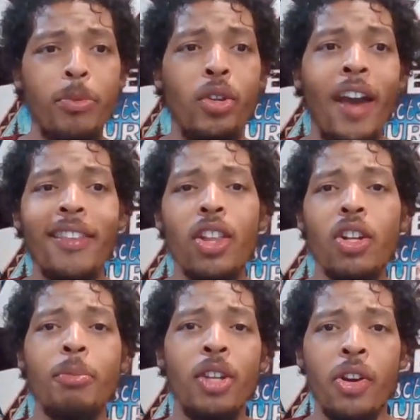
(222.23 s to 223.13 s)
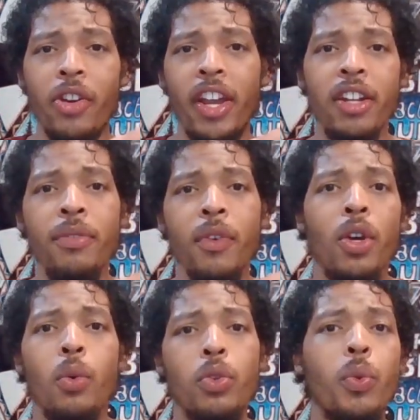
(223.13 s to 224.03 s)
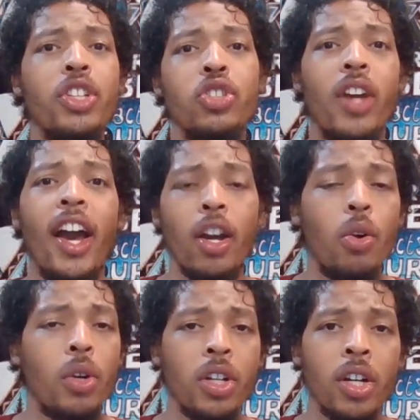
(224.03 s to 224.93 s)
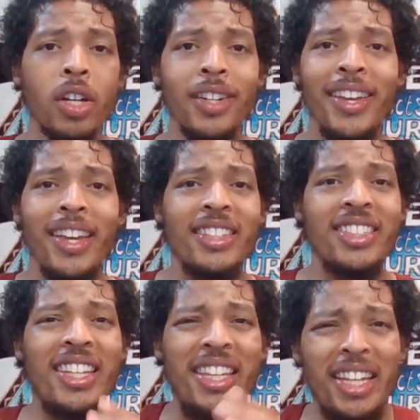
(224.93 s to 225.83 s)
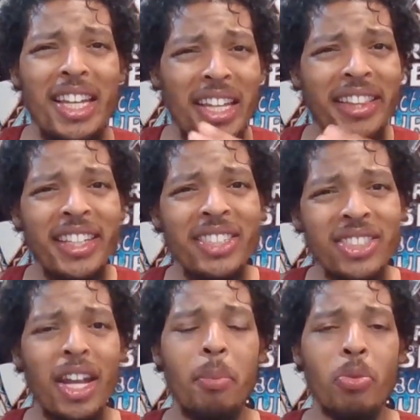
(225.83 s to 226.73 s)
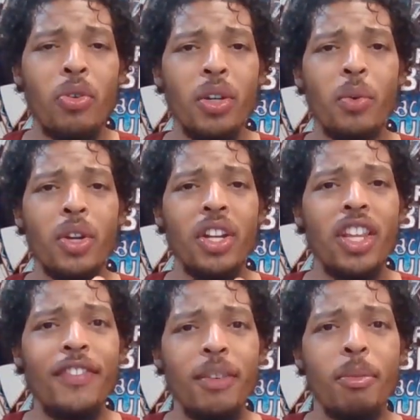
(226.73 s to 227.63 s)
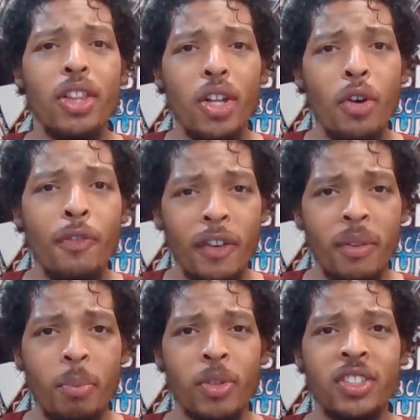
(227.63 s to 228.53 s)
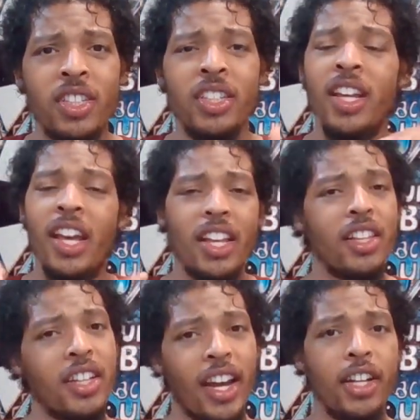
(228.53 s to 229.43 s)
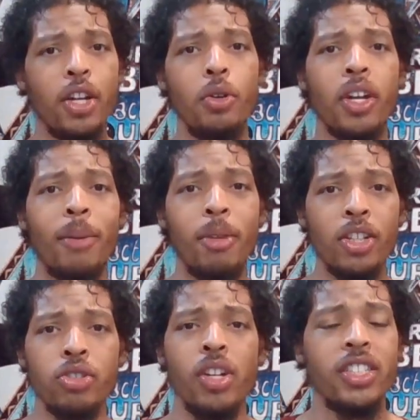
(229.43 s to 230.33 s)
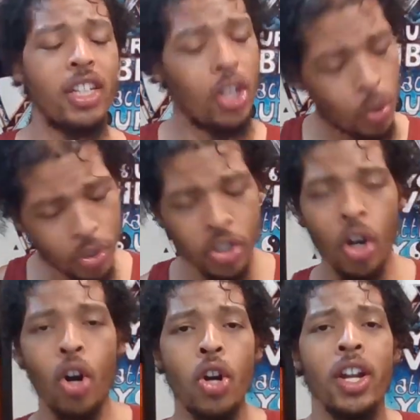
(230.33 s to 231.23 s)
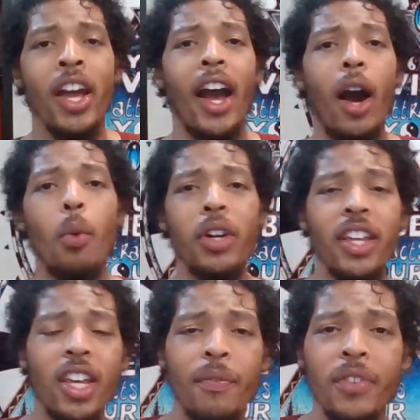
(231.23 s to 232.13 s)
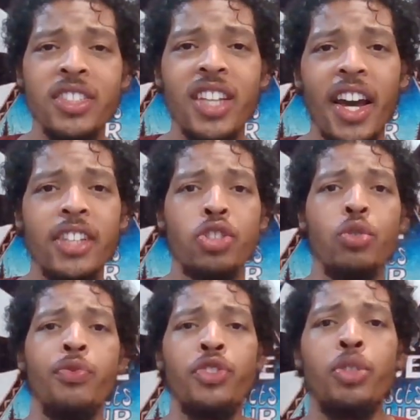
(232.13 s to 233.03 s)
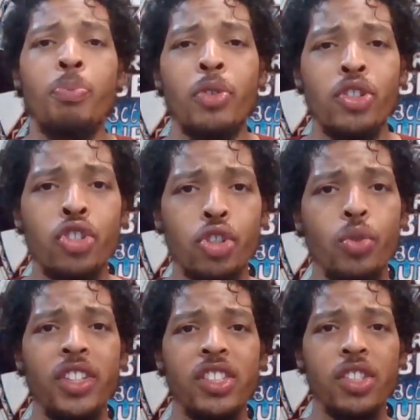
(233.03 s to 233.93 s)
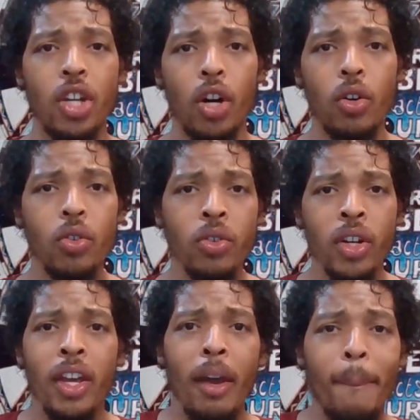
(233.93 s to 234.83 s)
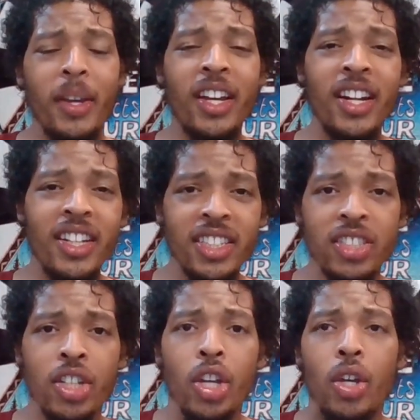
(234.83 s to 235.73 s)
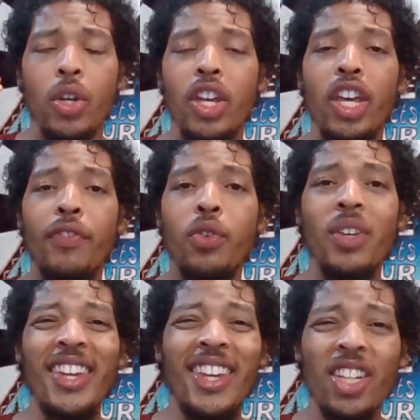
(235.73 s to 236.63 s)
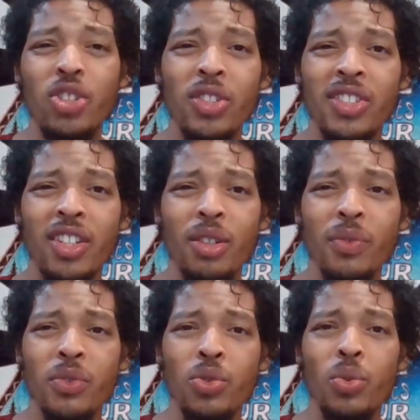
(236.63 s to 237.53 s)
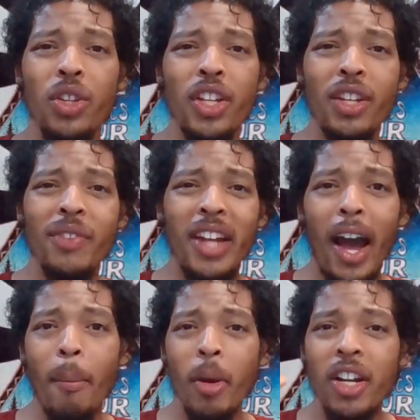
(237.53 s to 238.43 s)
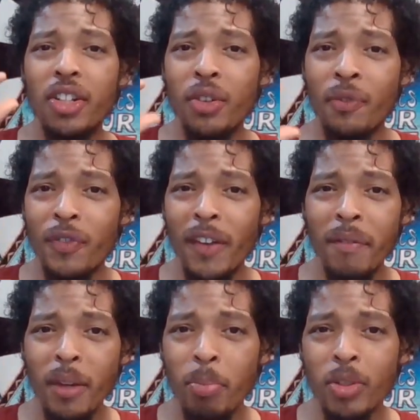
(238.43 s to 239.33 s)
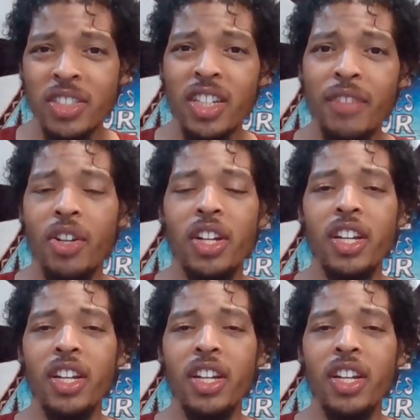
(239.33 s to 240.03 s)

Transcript: You have to learn to be creative with what you got going on to get at least to that point where you're living below 50%. Look, I know it can be a stretch. I know it's hard. I want to emphasize you to pursue this goal, because if you can get yourself to live and operate under 50% of your